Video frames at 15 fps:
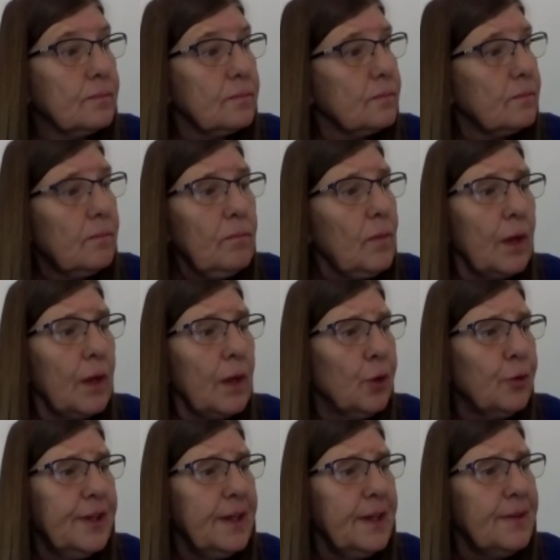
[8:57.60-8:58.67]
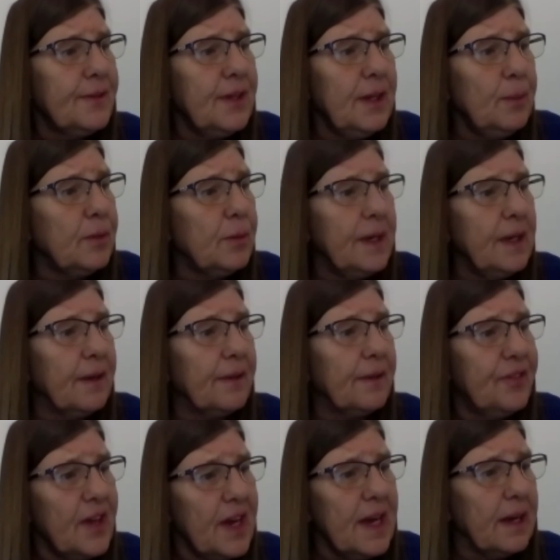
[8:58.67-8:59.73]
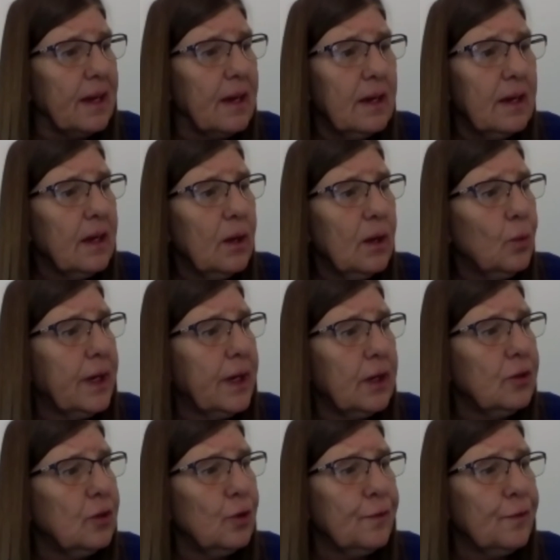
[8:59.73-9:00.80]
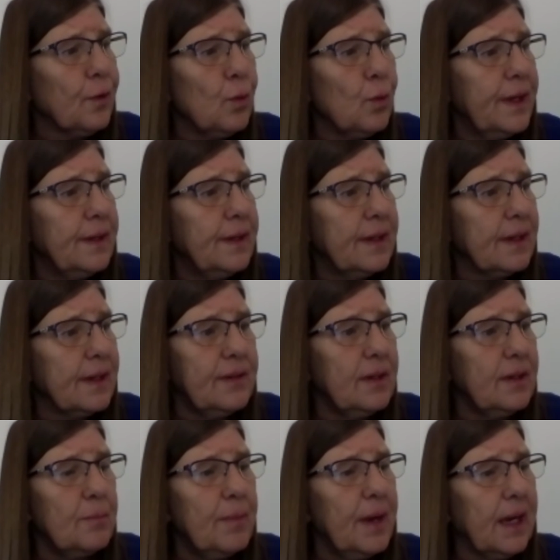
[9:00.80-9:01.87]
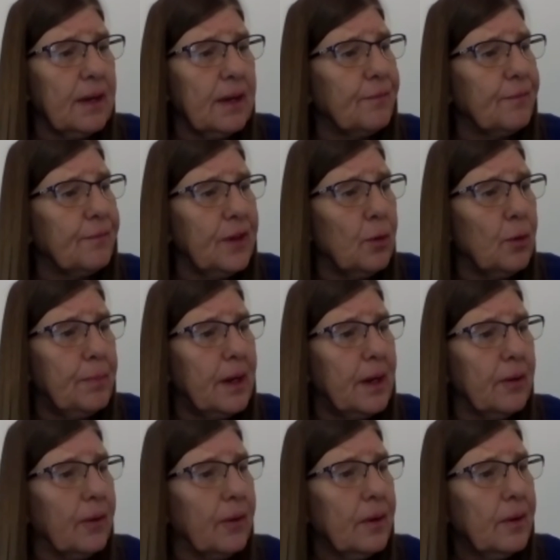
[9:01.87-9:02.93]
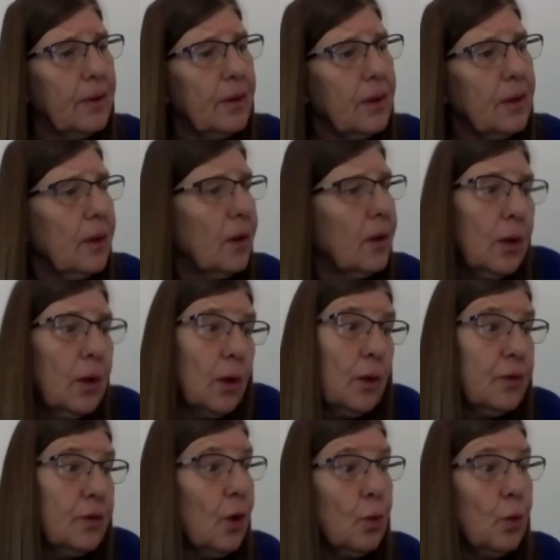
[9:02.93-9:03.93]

There didn't seem to be a thing we could do for Winn-Dixie to make him feel better. So we